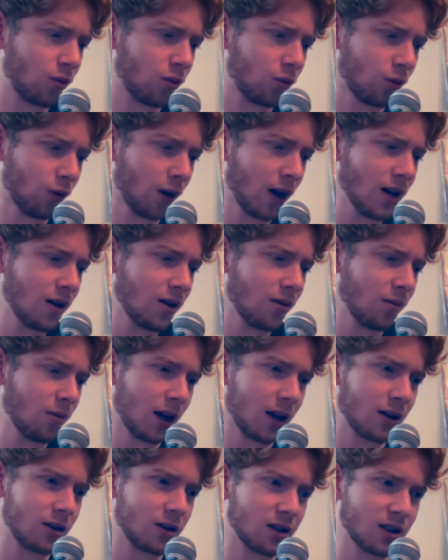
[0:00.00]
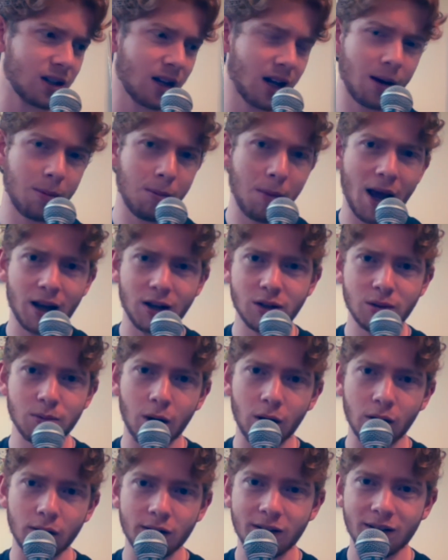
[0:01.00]
written by just like Max
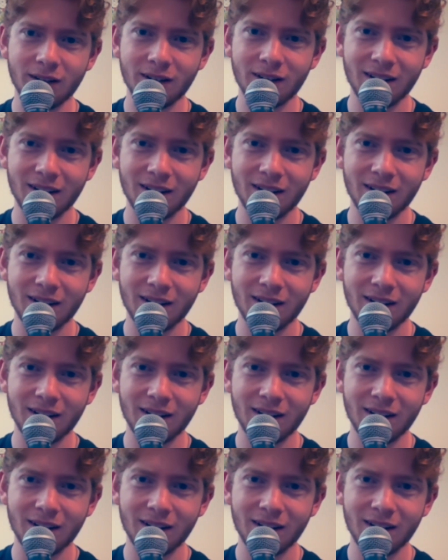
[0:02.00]
Martin.